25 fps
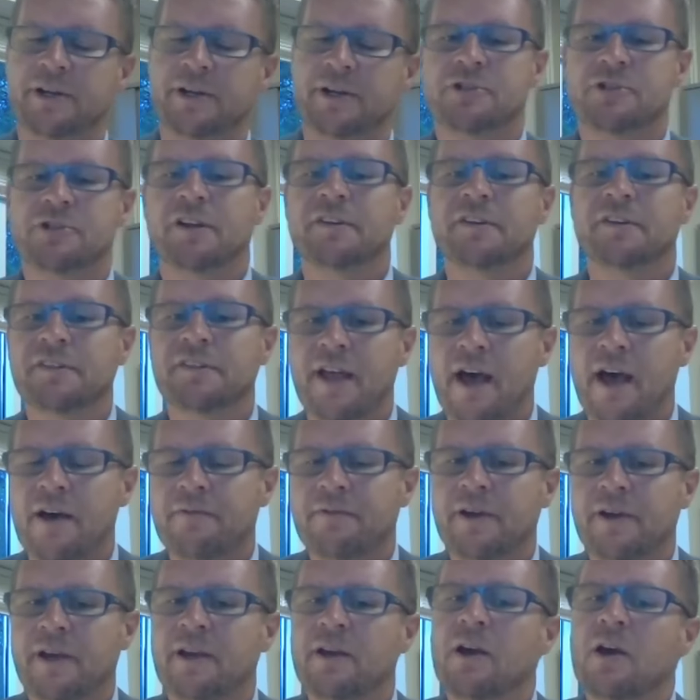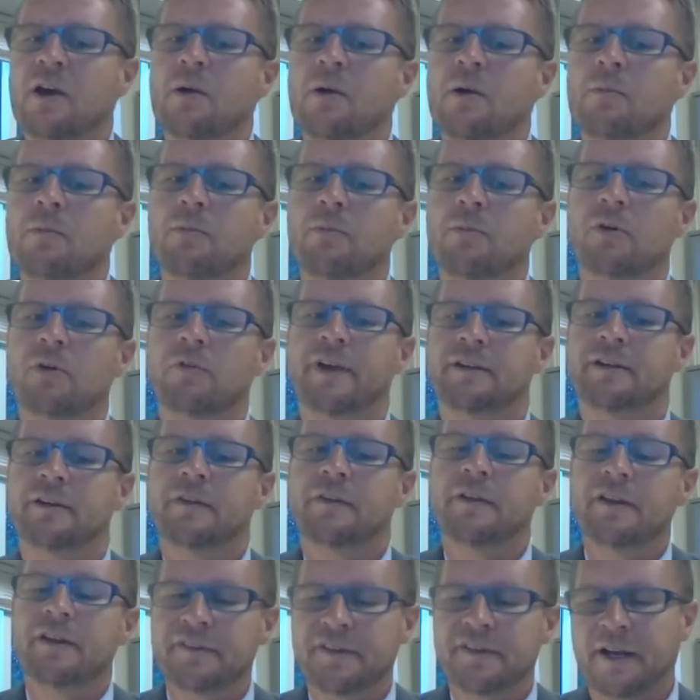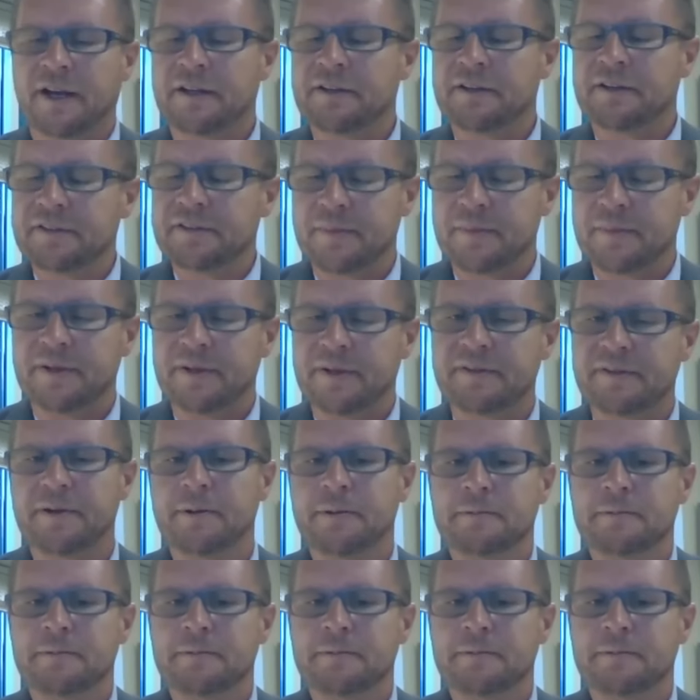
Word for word: adjust staffing moving into the second semester.